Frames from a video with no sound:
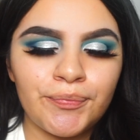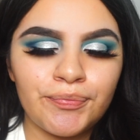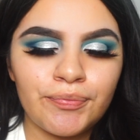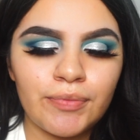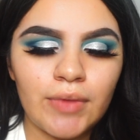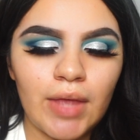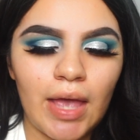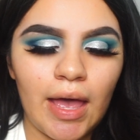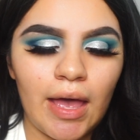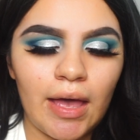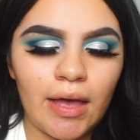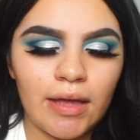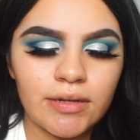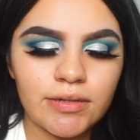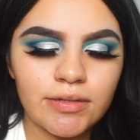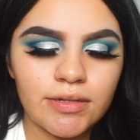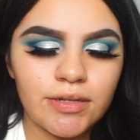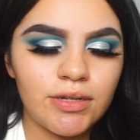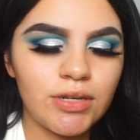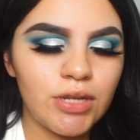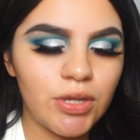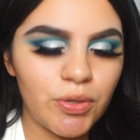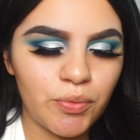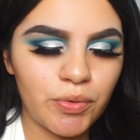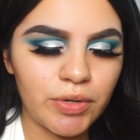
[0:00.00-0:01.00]
and
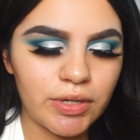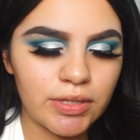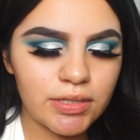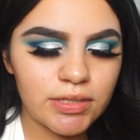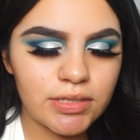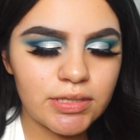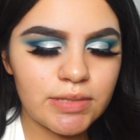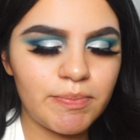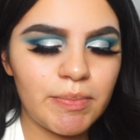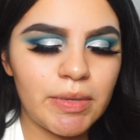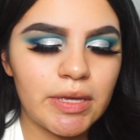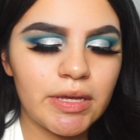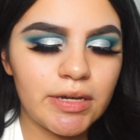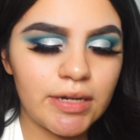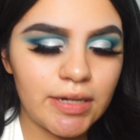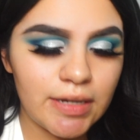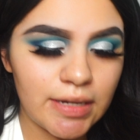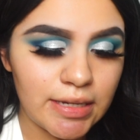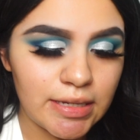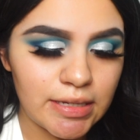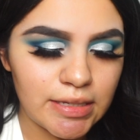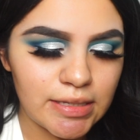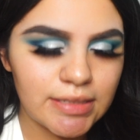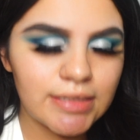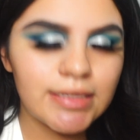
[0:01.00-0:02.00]
new ones
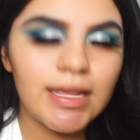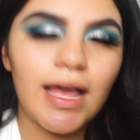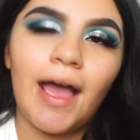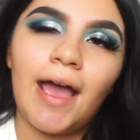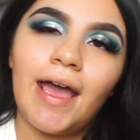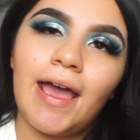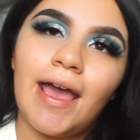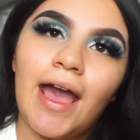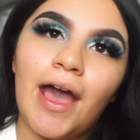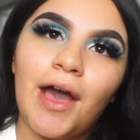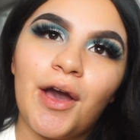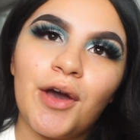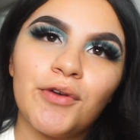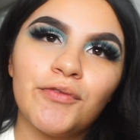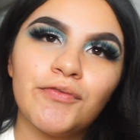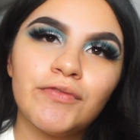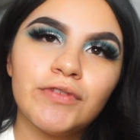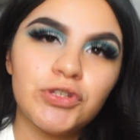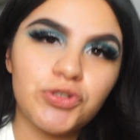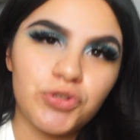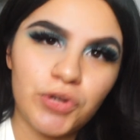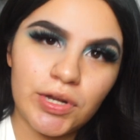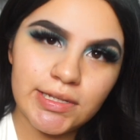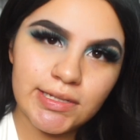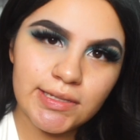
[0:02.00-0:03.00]
because I have
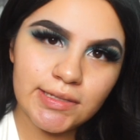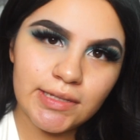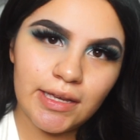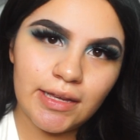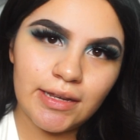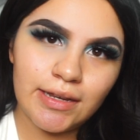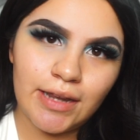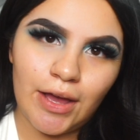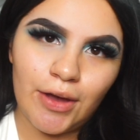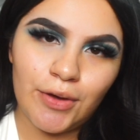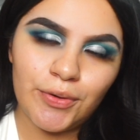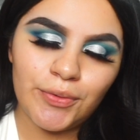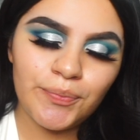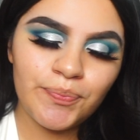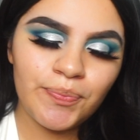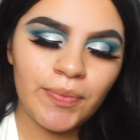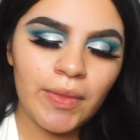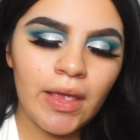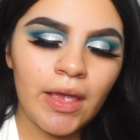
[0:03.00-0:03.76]
dry skin now.